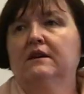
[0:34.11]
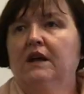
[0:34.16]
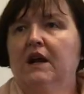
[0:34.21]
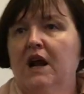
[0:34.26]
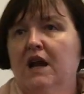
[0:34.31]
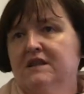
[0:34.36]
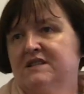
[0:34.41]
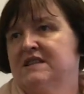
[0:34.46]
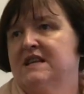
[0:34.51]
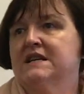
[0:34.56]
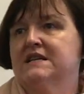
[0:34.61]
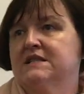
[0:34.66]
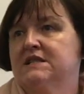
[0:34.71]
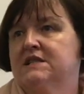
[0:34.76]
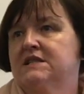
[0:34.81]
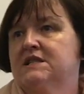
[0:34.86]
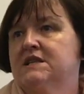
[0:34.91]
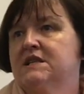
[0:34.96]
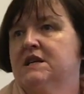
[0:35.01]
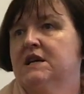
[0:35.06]

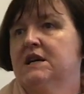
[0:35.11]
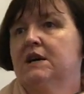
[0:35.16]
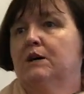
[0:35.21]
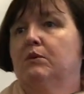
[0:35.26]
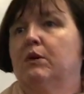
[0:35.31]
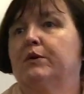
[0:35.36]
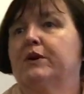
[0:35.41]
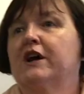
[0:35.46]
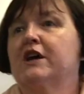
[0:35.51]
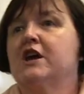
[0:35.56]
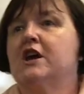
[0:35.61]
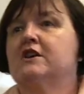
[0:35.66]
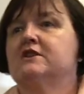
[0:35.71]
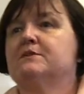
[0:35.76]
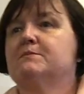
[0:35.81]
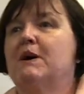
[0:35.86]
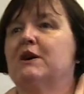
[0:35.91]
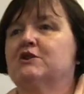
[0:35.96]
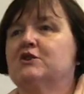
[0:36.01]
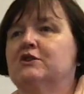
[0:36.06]
glasses, what would I
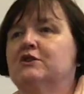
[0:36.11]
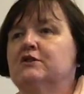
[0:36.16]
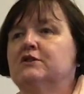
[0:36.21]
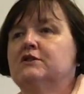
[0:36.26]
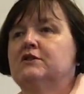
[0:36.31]
use? Marshall?